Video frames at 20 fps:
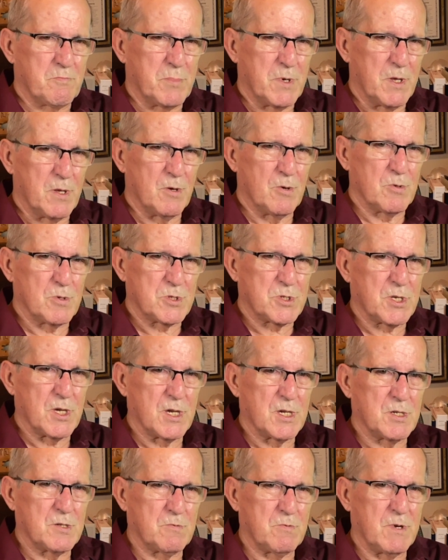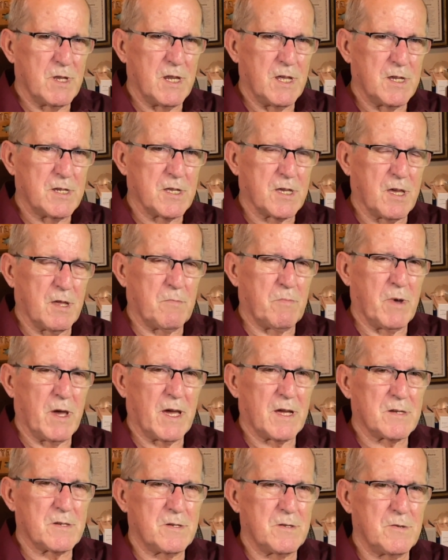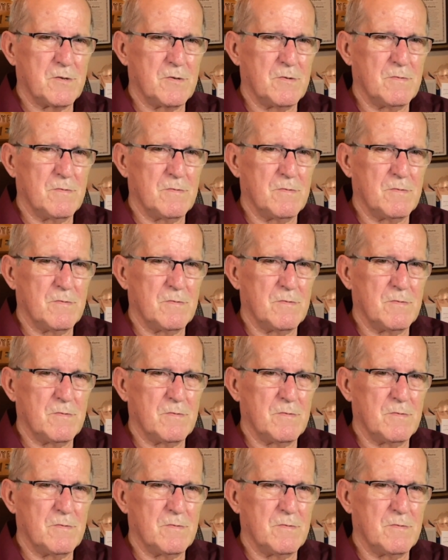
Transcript: be those things we need to get back to?